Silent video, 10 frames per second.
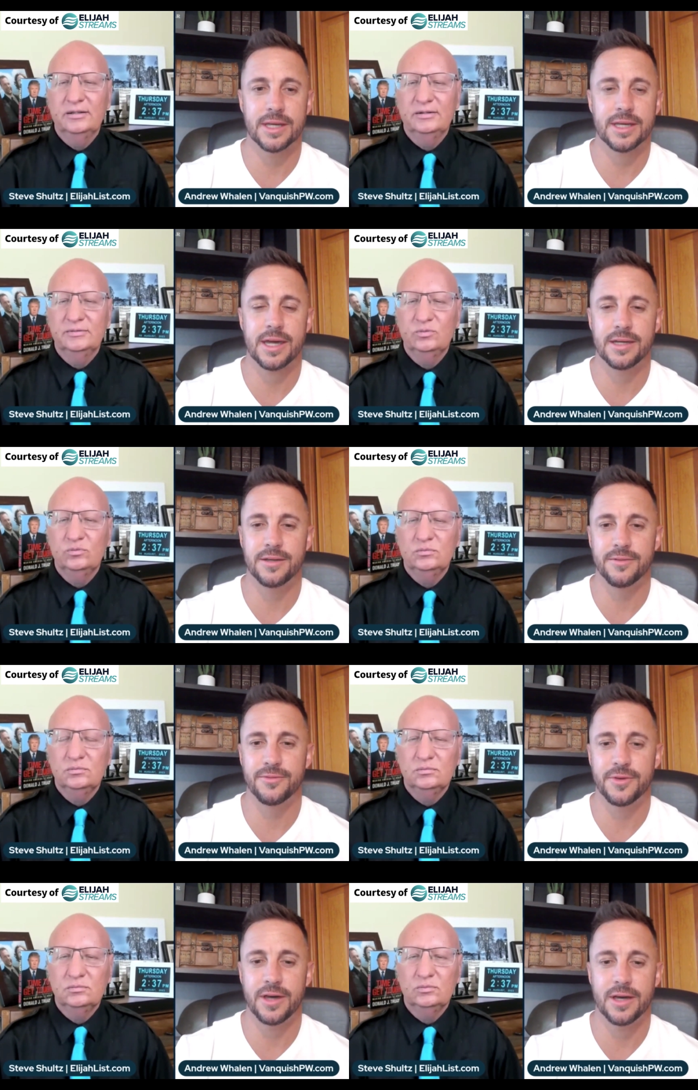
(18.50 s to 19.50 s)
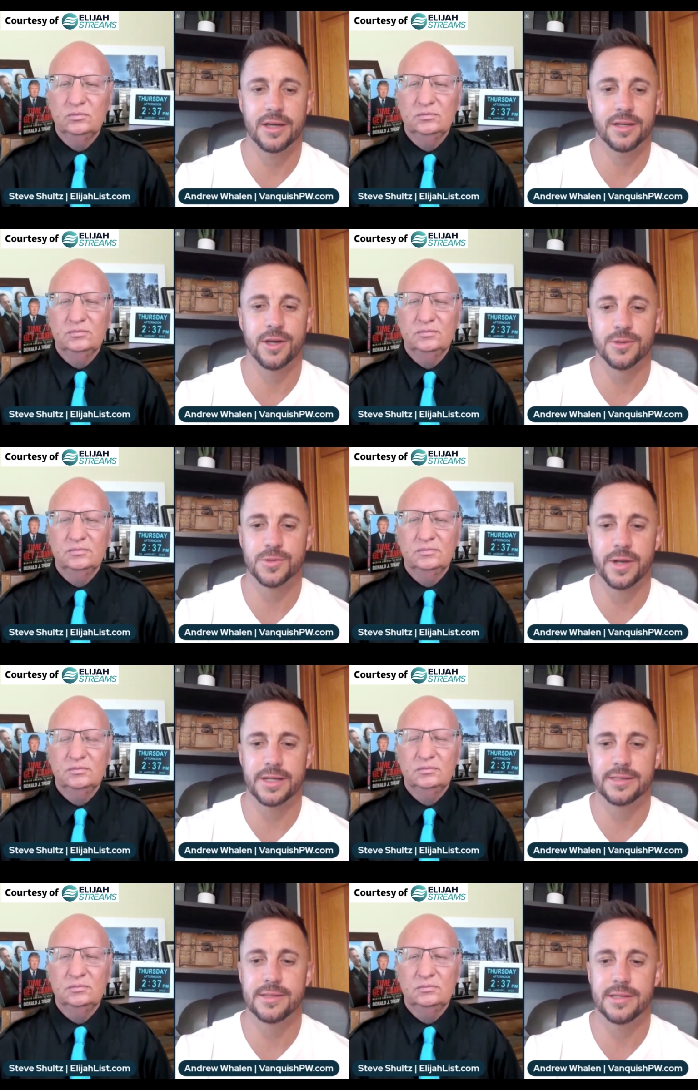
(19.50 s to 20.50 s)
Speaker 1: that kind of uh, goes right
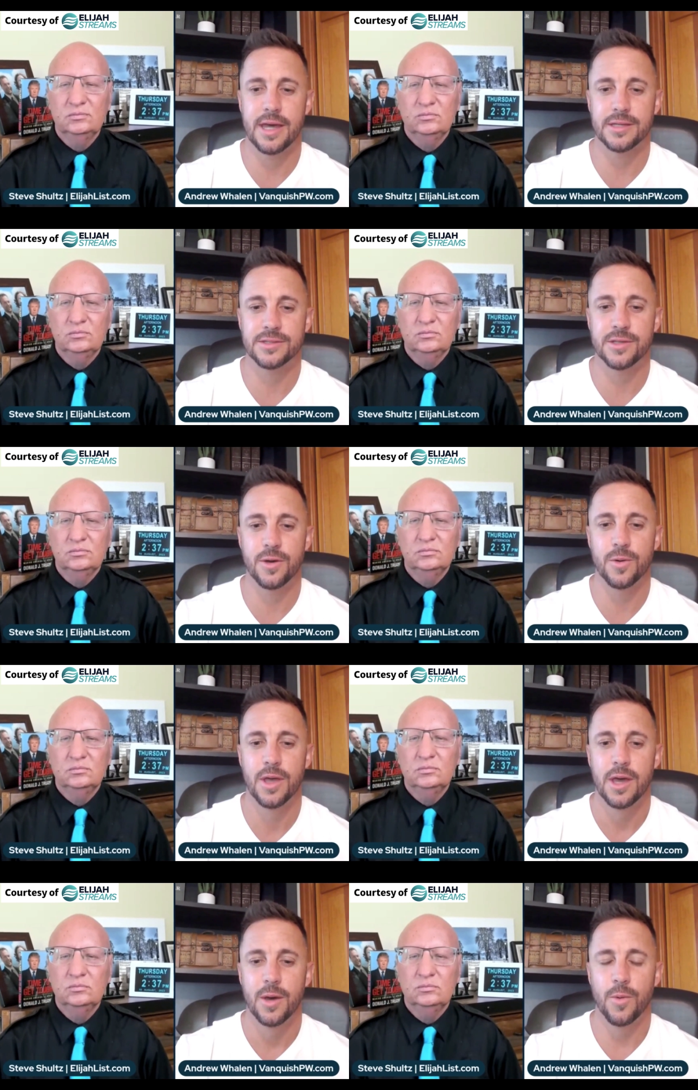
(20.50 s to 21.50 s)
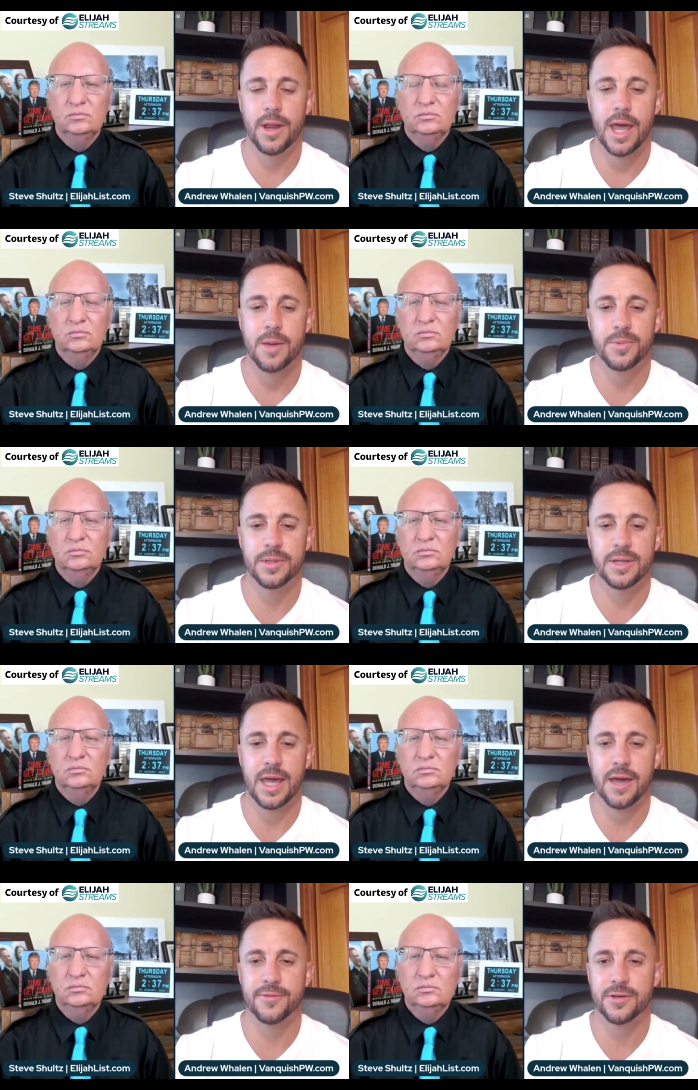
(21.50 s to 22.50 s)
into that. So what happened
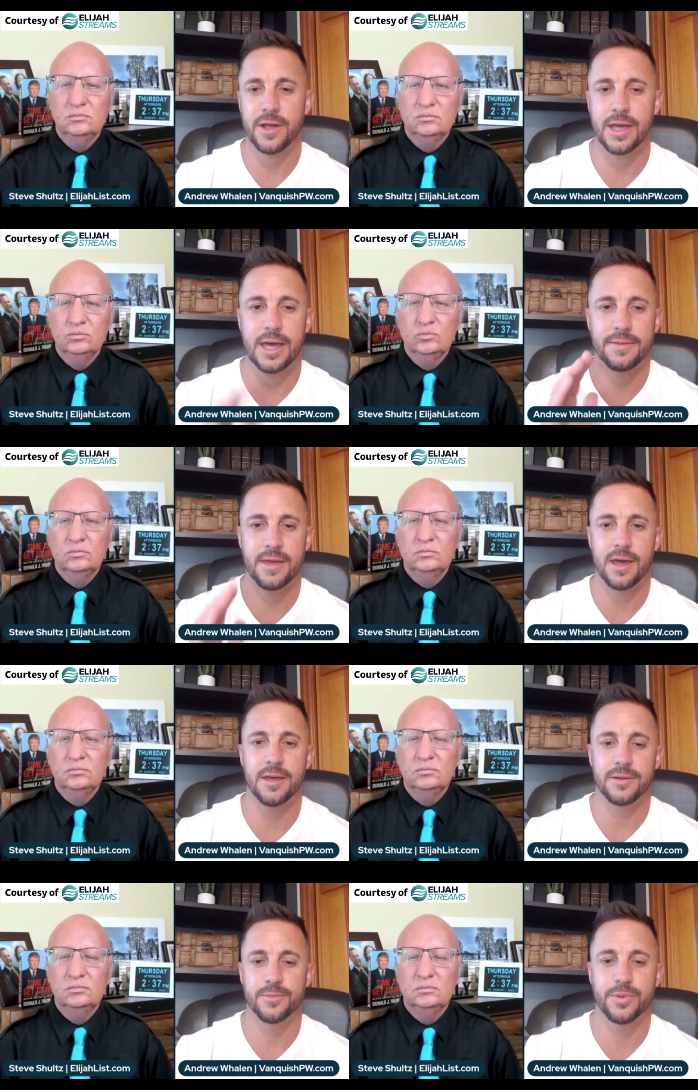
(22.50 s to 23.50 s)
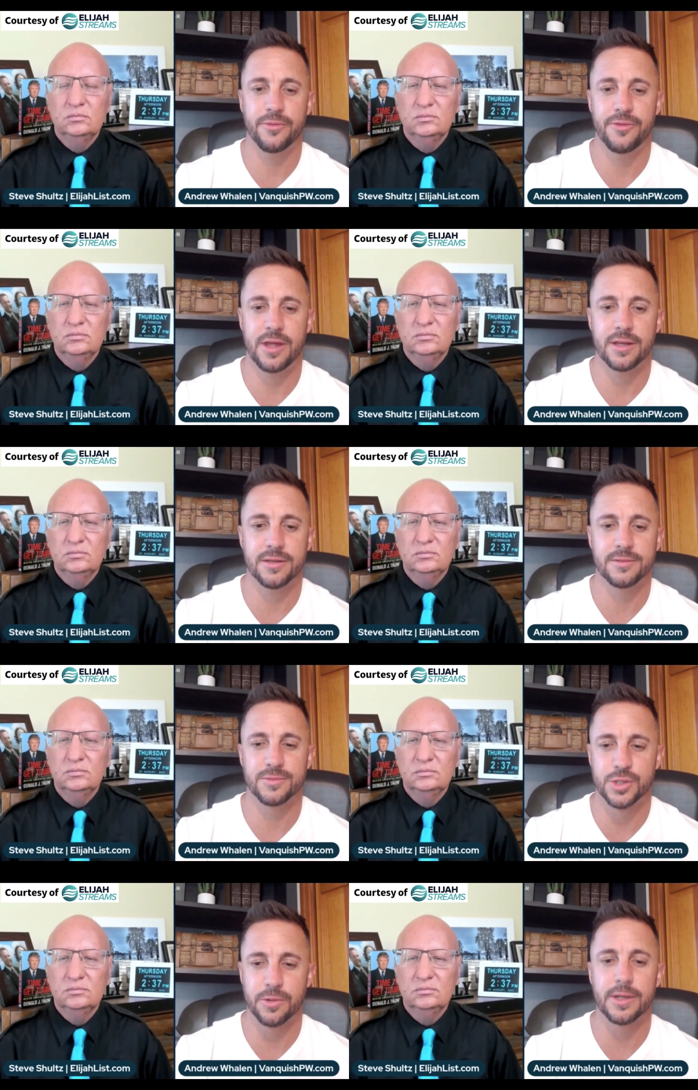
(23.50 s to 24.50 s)
after I had that prophetic
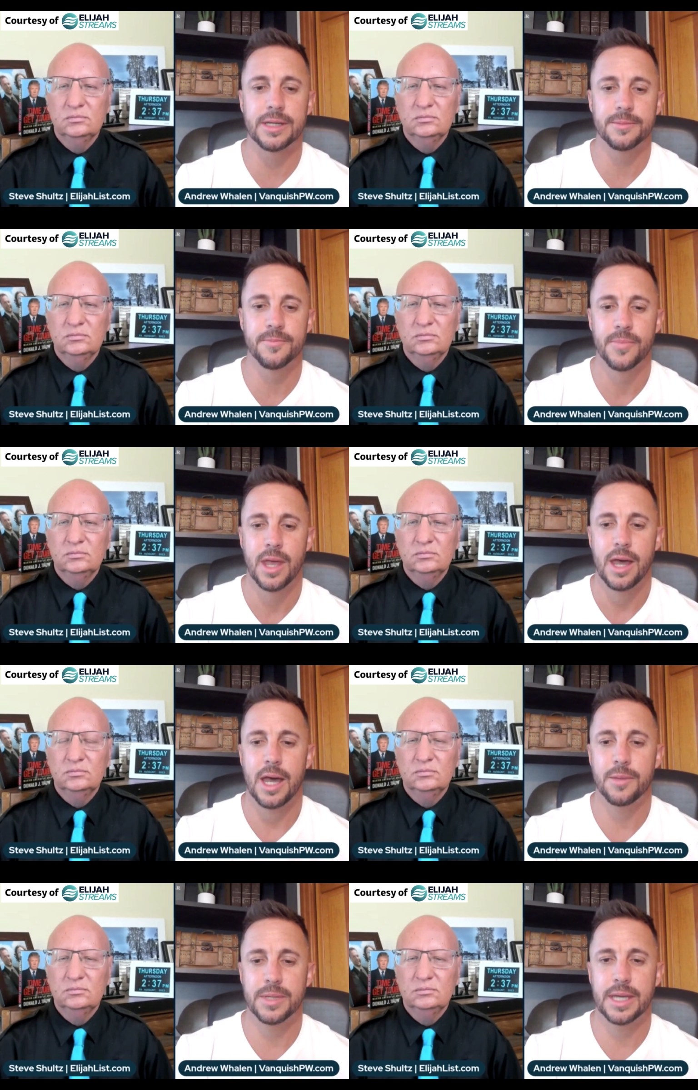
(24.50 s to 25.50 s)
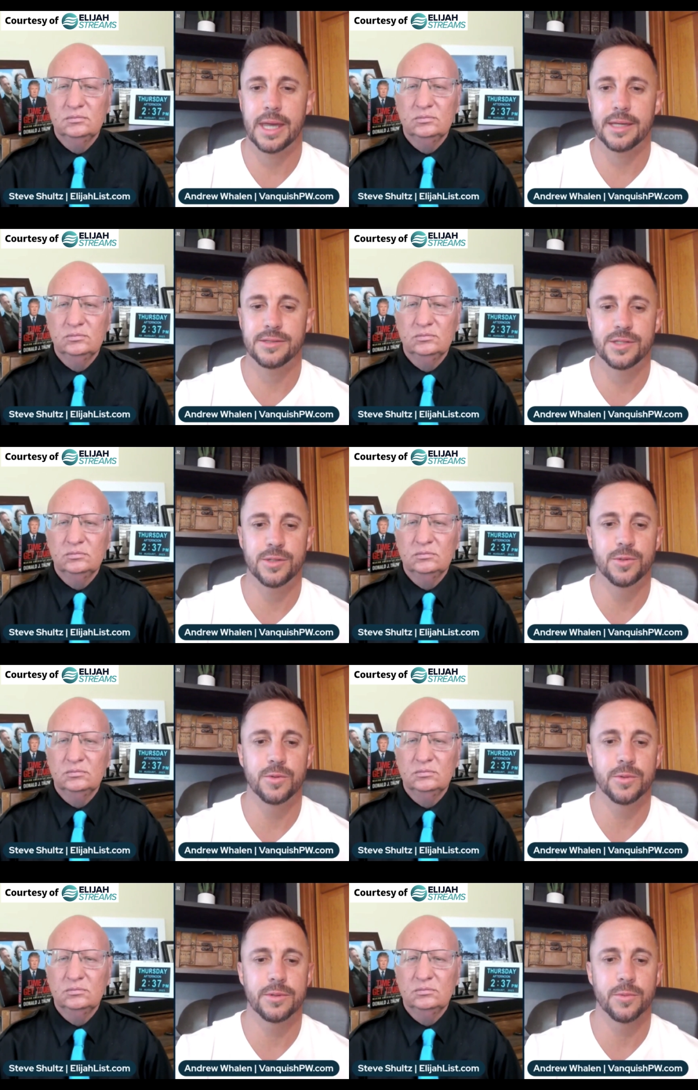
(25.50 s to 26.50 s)
dream, I began
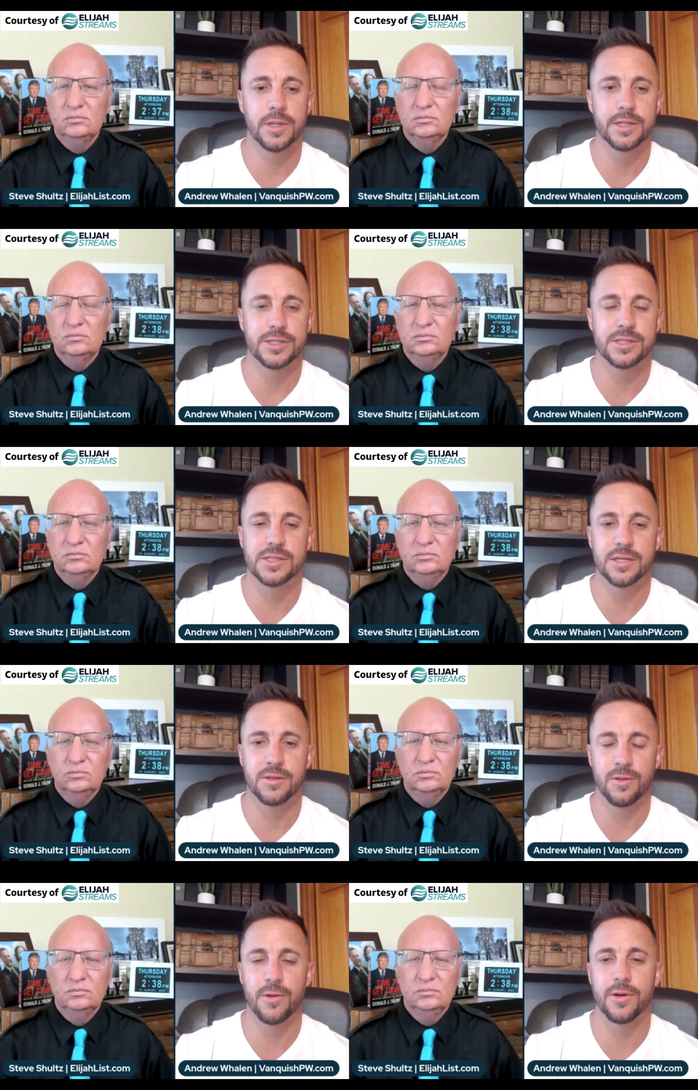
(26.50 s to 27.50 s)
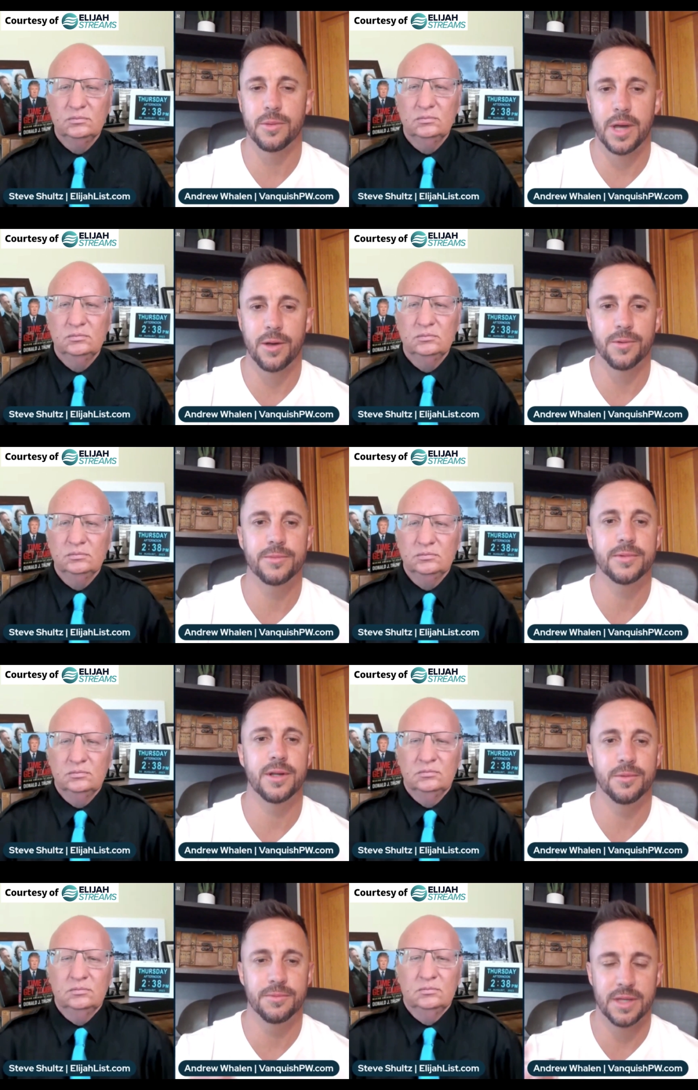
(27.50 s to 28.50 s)
to really just seek the Lord about, you
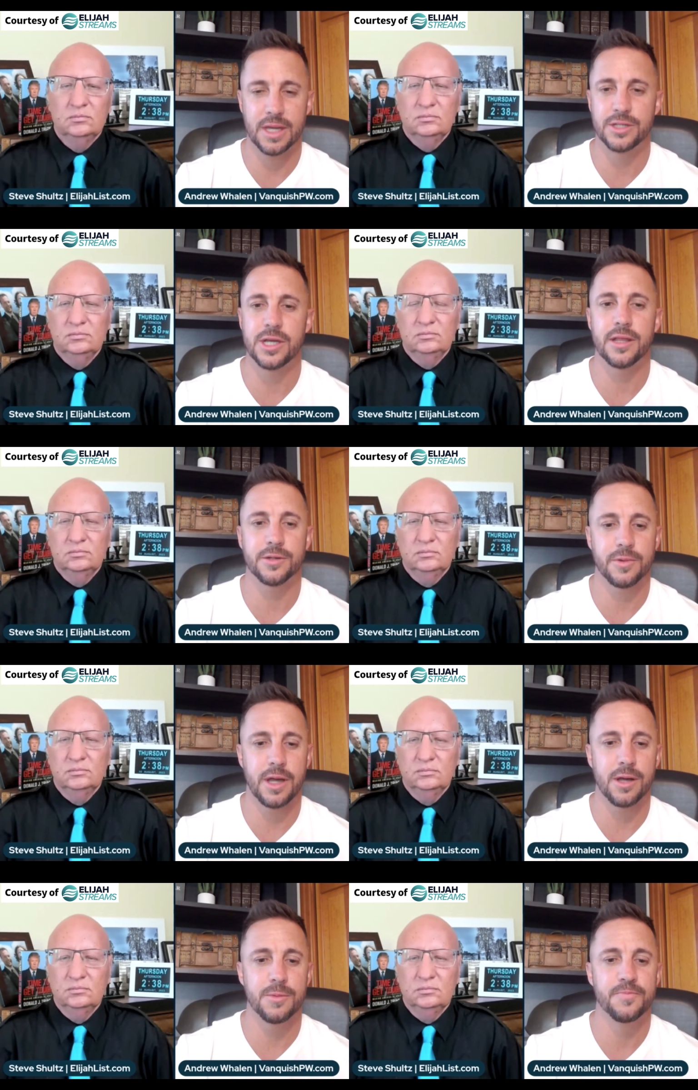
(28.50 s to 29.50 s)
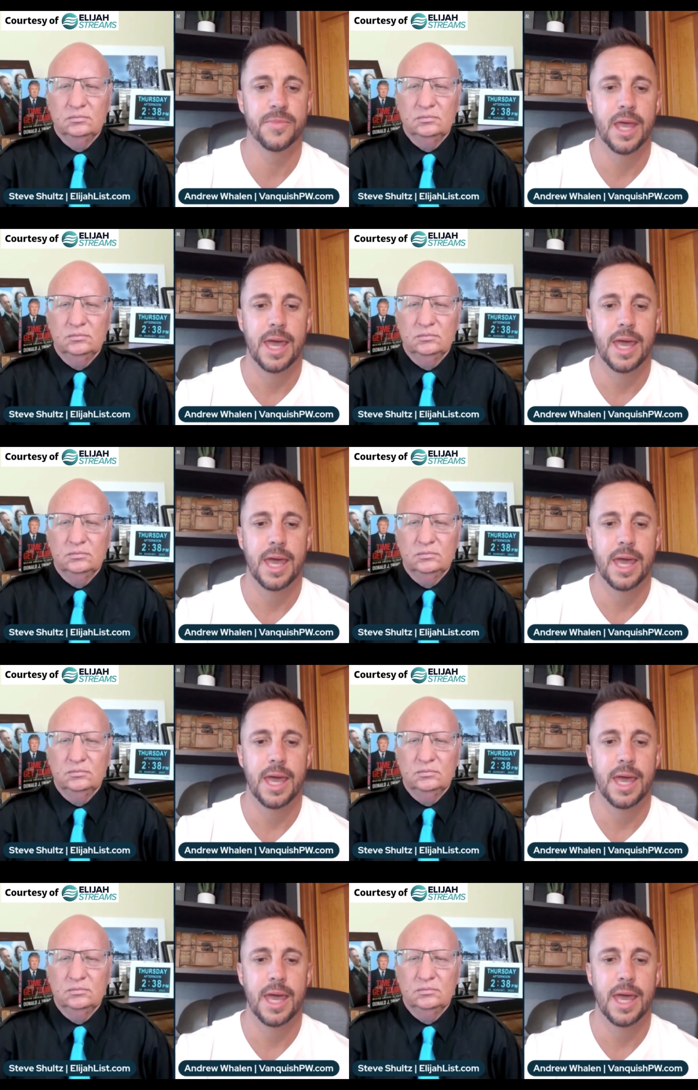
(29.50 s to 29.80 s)
know, the angelic realm.